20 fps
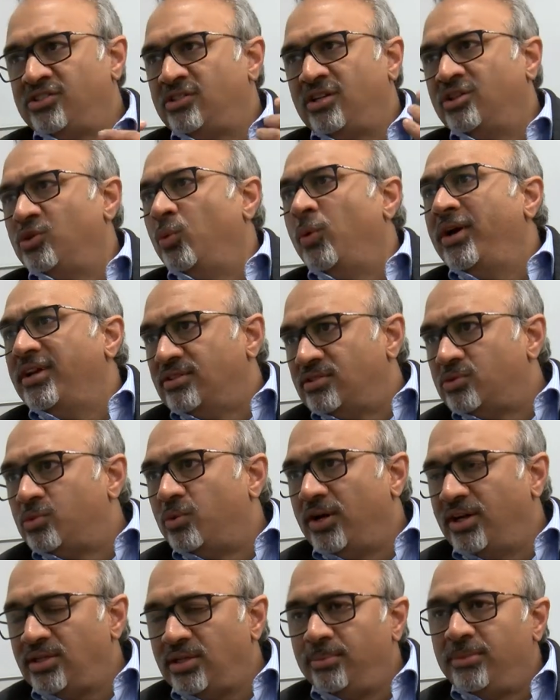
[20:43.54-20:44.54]
in other ways,
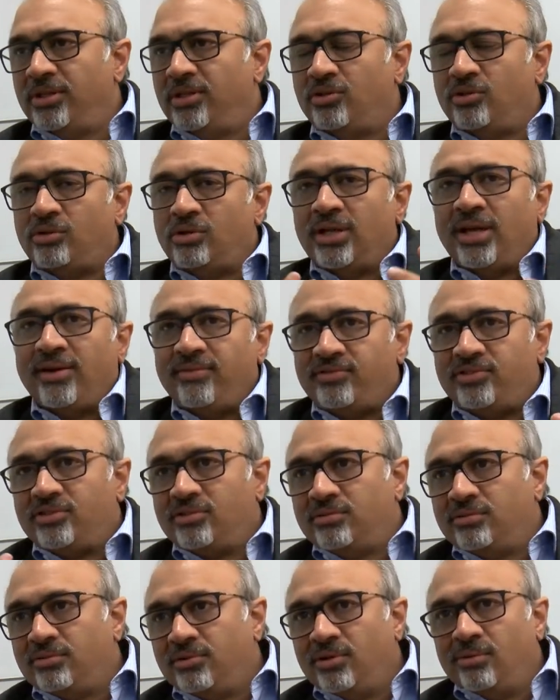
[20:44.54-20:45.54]
right? I mean, you don't have
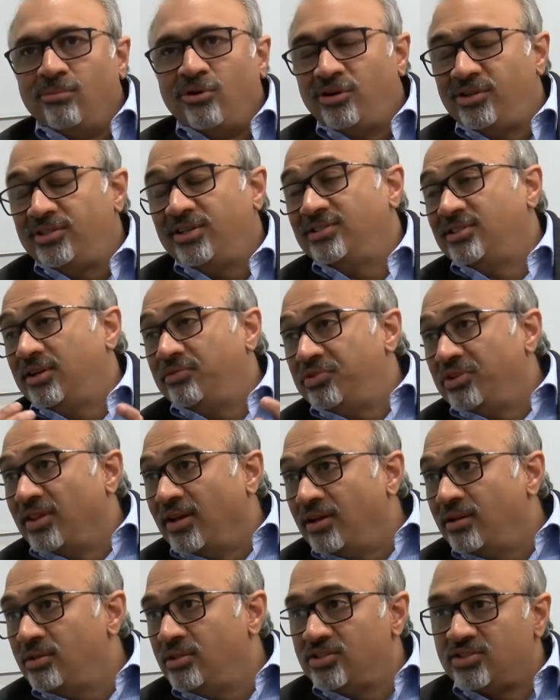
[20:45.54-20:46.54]
to monetize
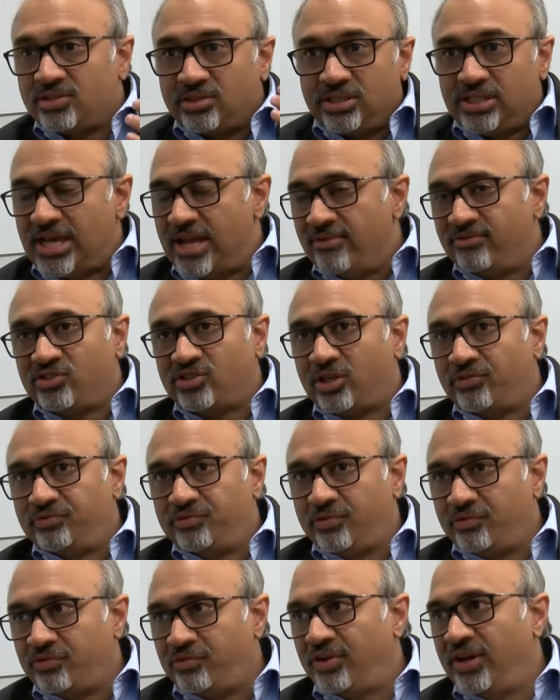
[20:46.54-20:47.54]
everything. Just give stuff
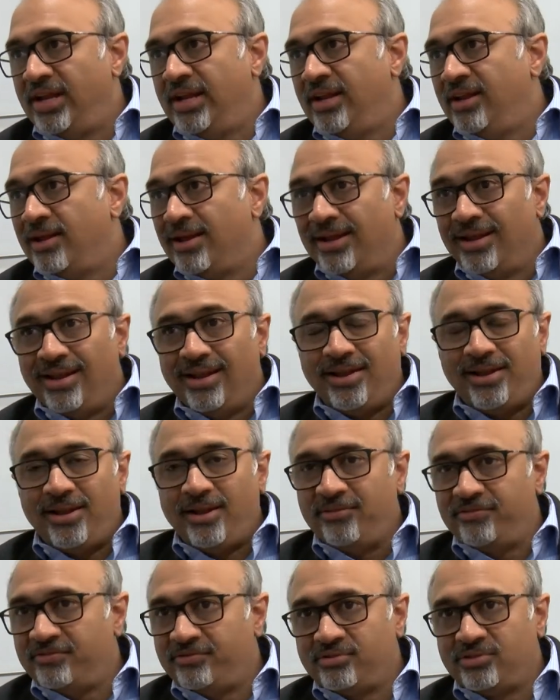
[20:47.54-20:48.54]
for free. Yeah.
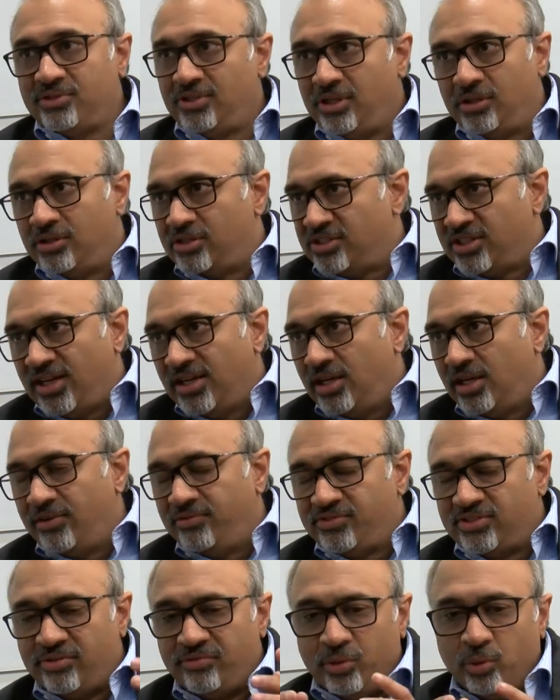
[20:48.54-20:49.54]
The tide
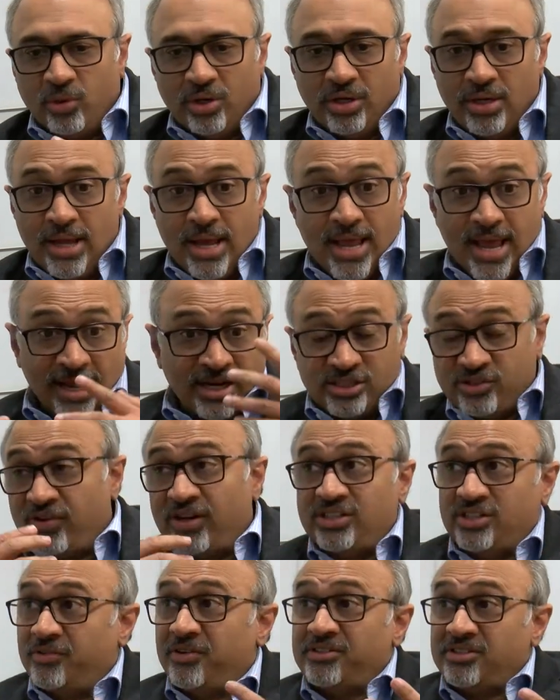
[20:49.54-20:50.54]
lifts everyone, and it's
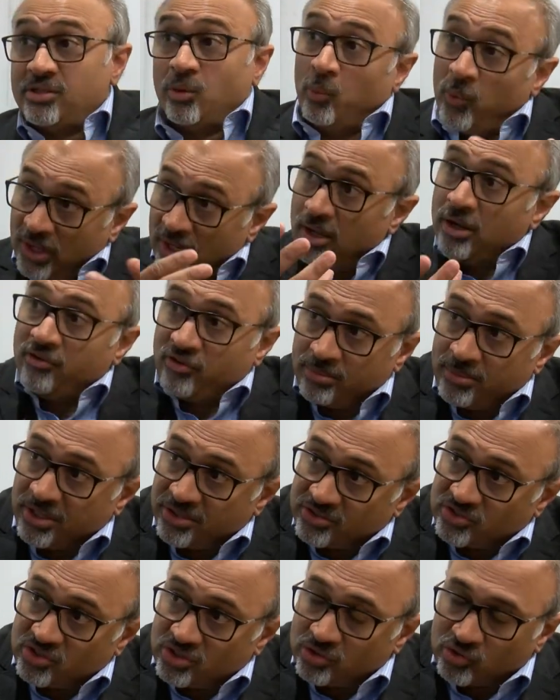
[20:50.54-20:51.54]
vice versa. We learn from
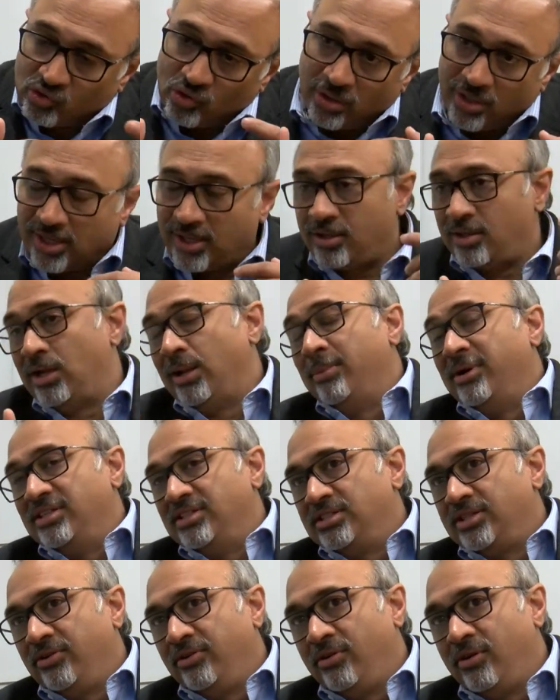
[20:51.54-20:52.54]
others too. It's not like MIT
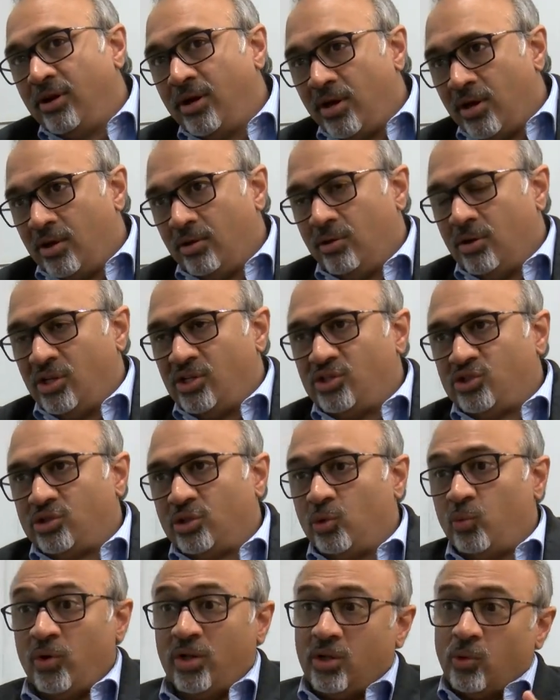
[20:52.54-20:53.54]
is giving knowledge to
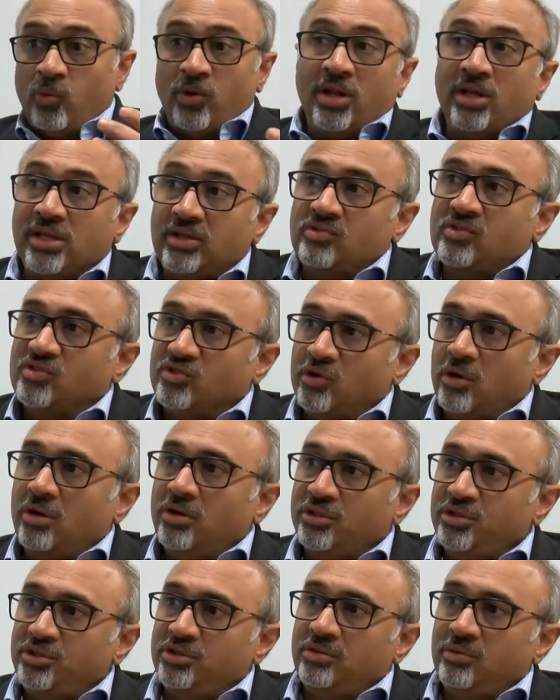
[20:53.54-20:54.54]
the world. The world gives us
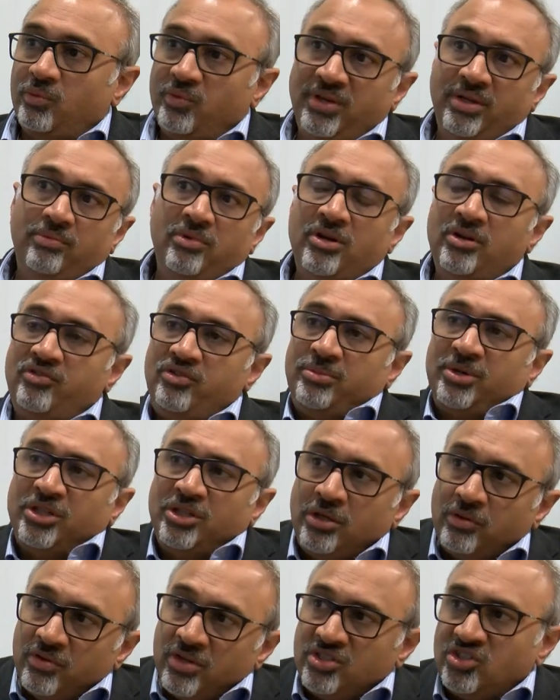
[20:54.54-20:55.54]
knowledge. We learn from other
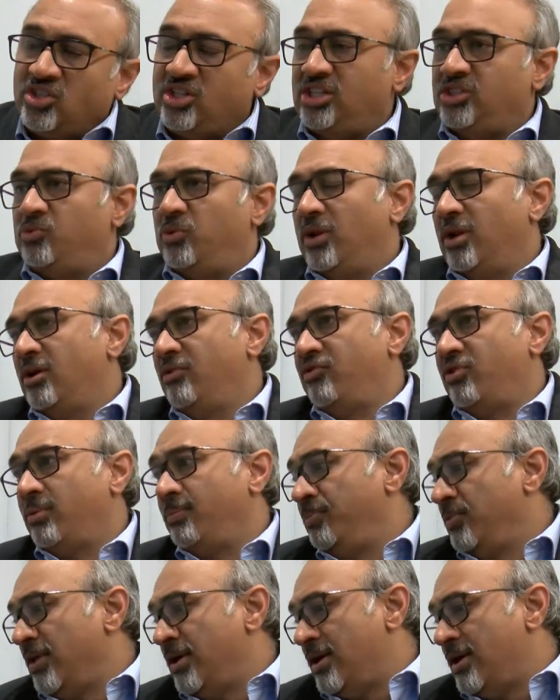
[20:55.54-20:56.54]
universities. We learn from